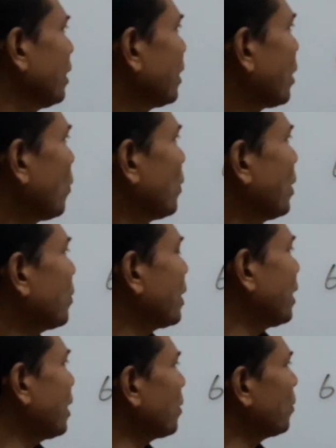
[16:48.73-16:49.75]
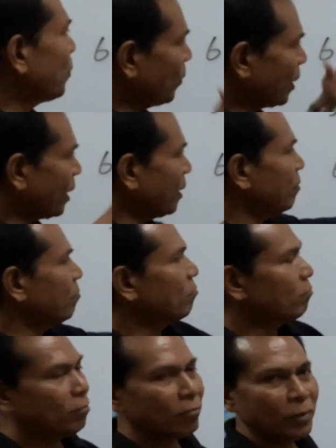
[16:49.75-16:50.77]
now we look here, we can,
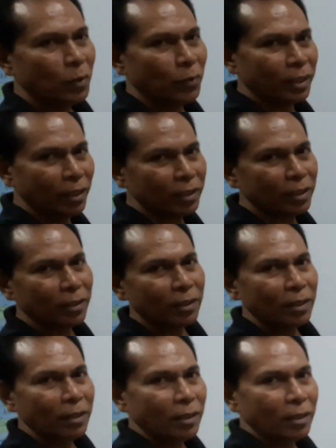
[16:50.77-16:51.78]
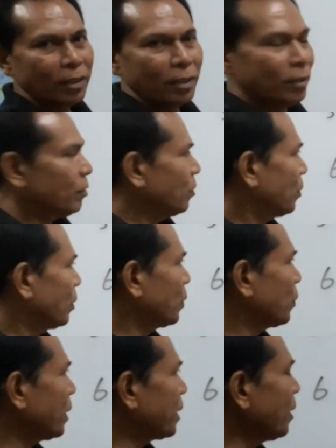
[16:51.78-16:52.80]
with this
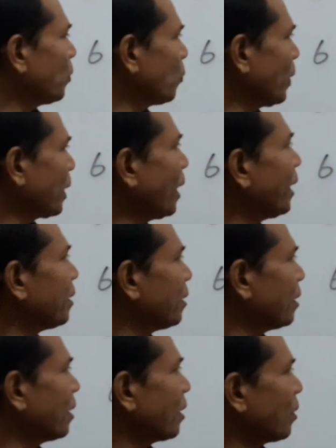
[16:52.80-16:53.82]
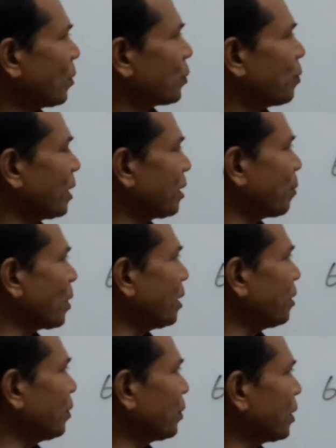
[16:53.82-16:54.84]
situation, we can cross multiply
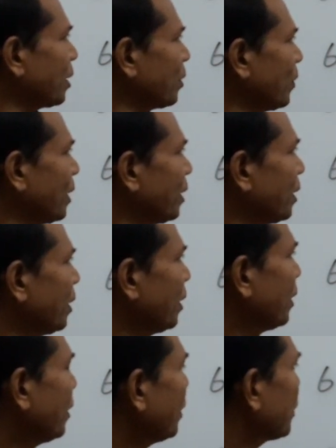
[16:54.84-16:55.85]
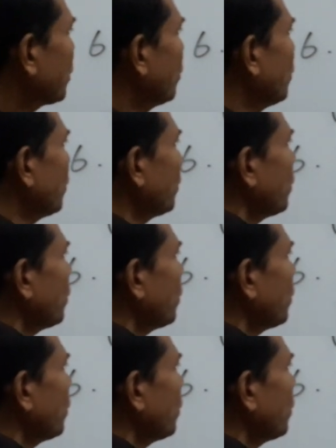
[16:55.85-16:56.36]
straight away. So